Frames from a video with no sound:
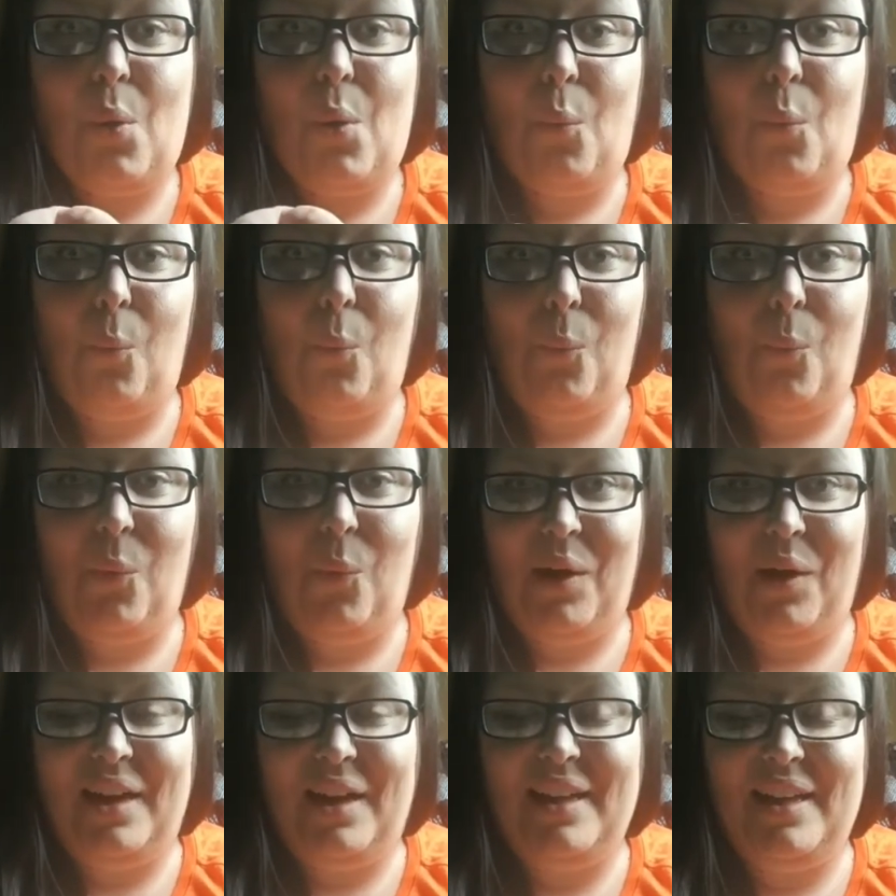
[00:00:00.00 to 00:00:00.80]

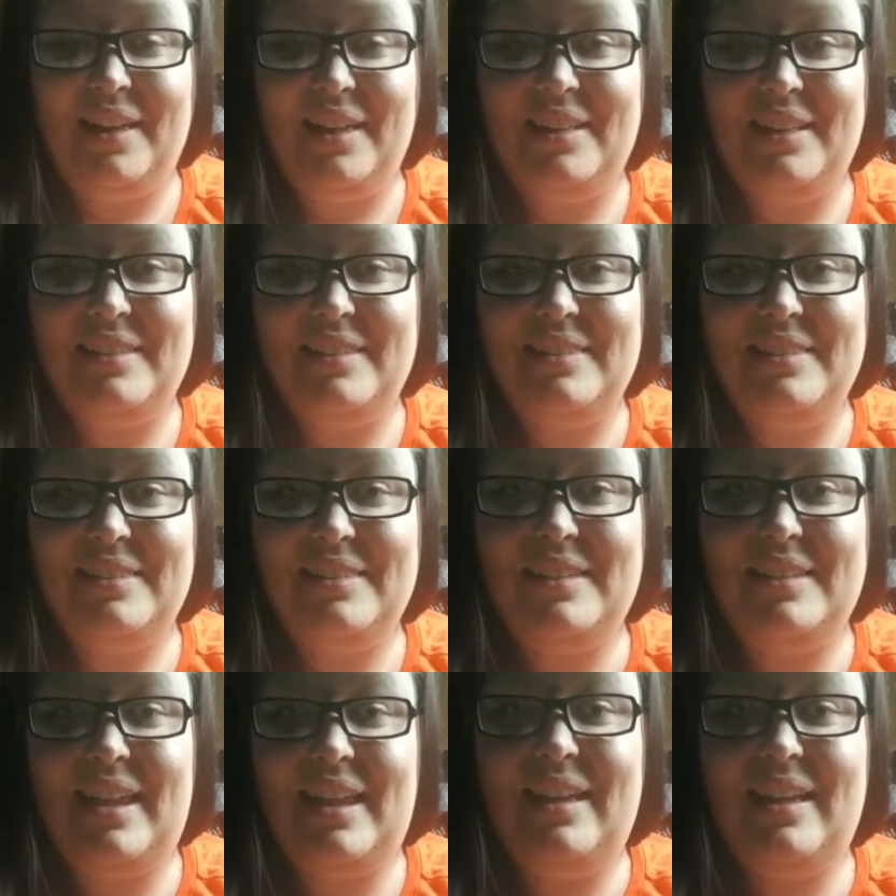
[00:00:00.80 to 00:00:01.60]
One
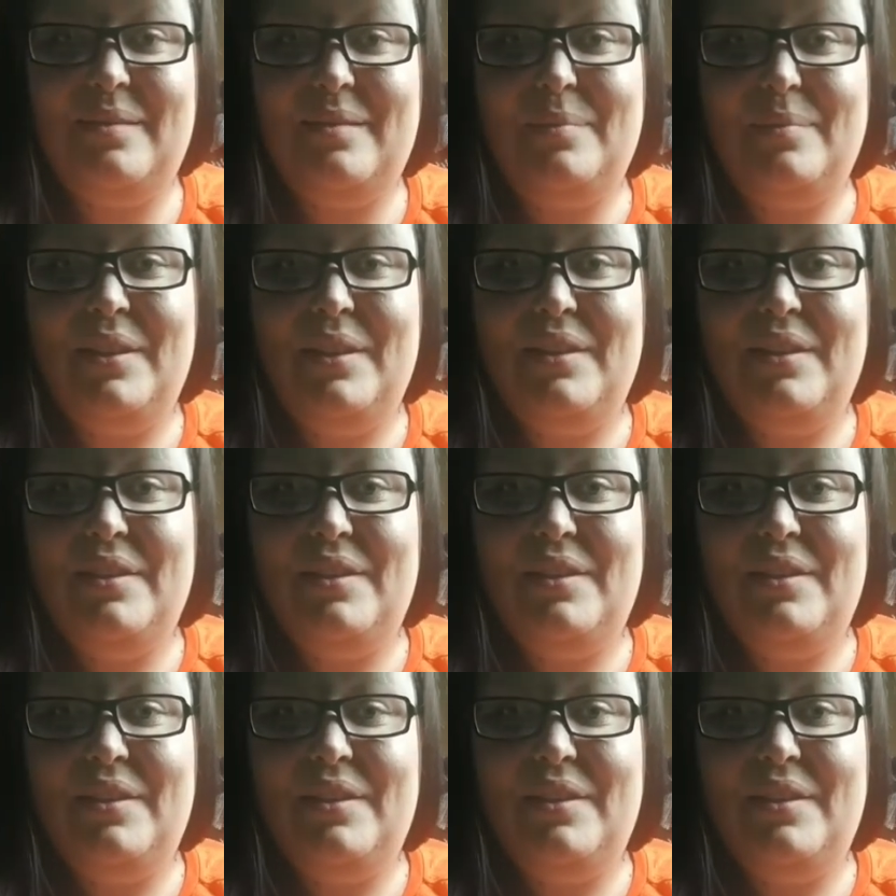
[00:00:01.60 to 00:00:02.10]
step,